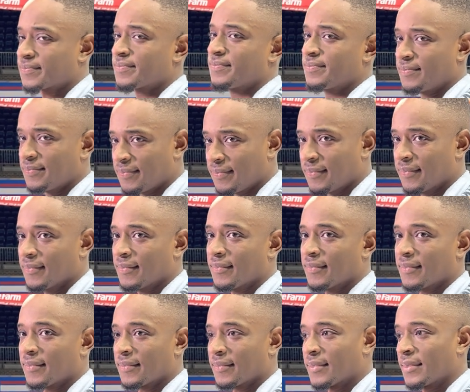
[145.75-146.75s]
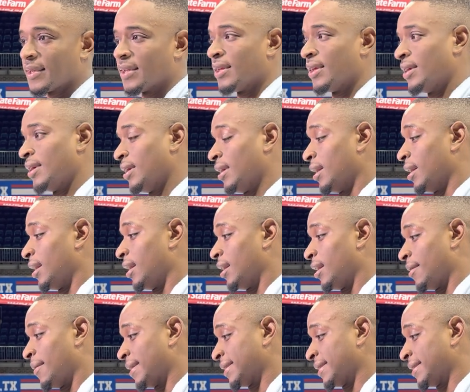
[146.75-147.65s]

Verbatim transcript: What's all this change been like for you?